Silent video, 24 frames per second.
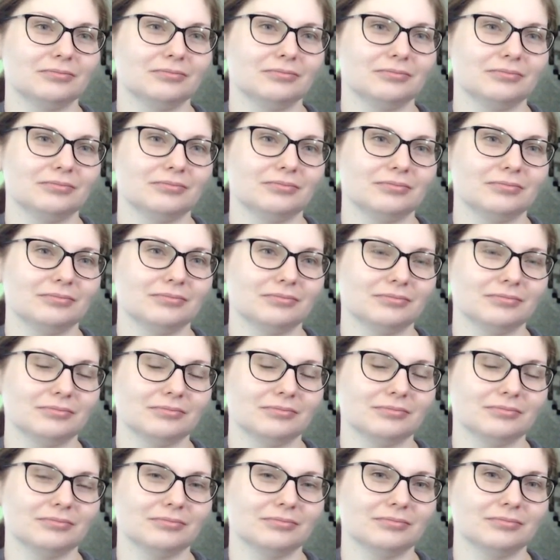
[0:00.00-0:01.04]

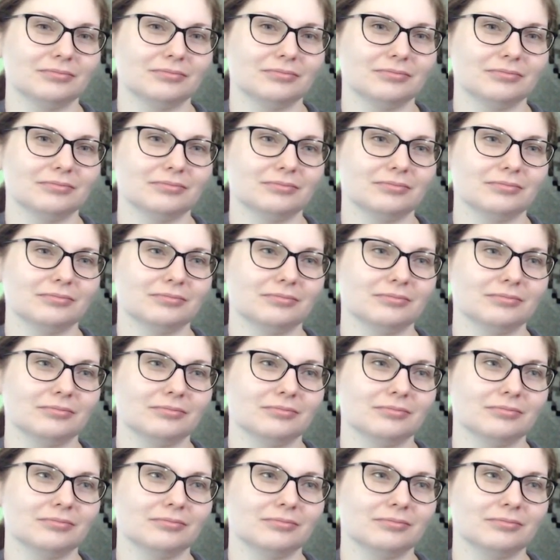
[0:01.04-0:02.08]

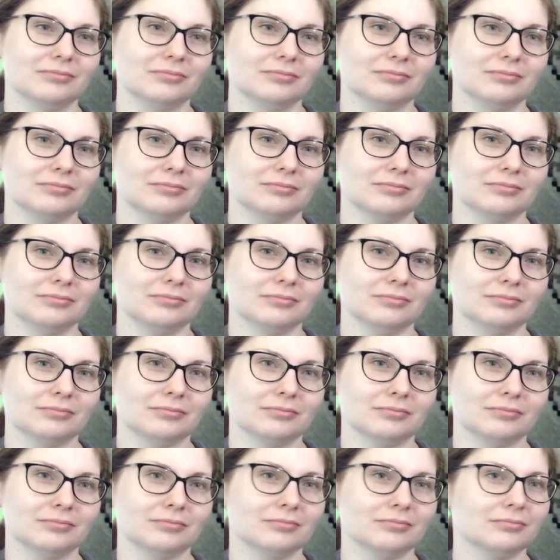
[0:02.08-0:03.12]

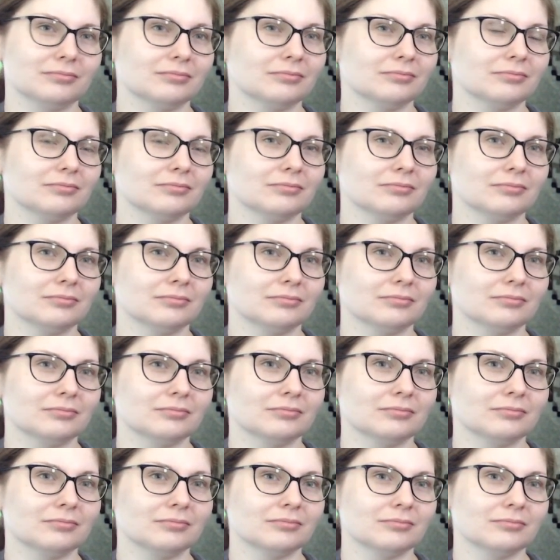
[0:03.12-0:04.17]

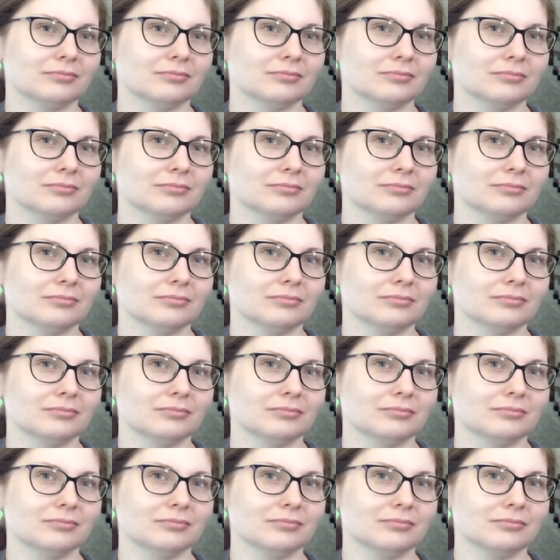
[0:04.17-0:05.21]

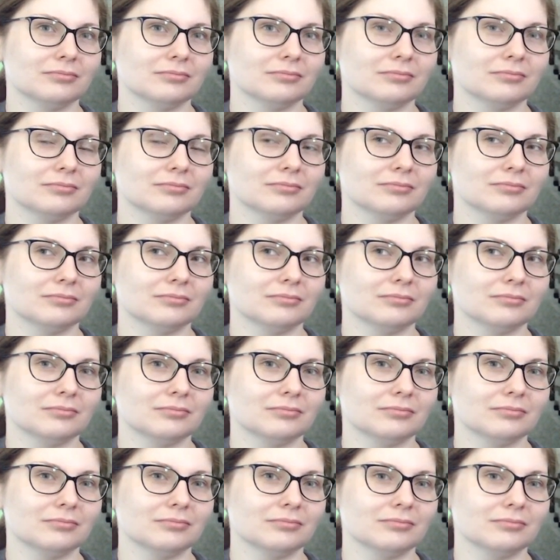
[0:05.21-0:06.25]

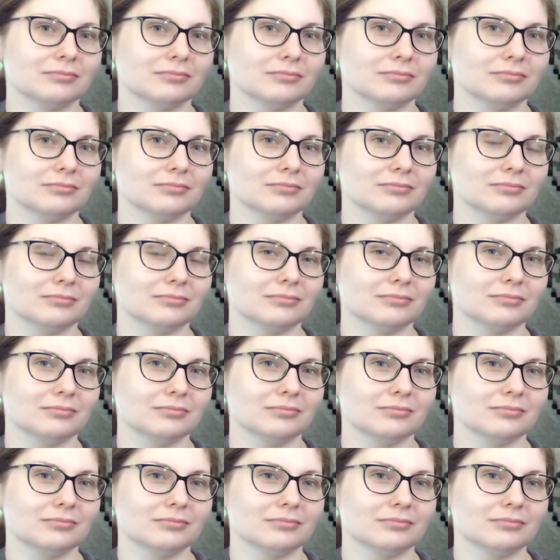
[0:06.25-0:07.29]

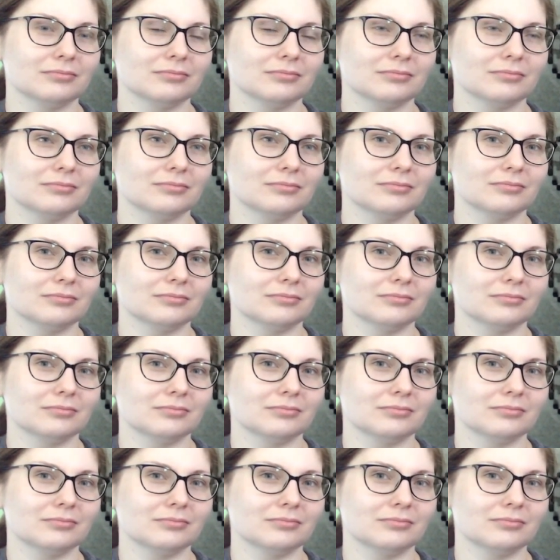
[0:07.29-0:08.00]
The person shown says nothing.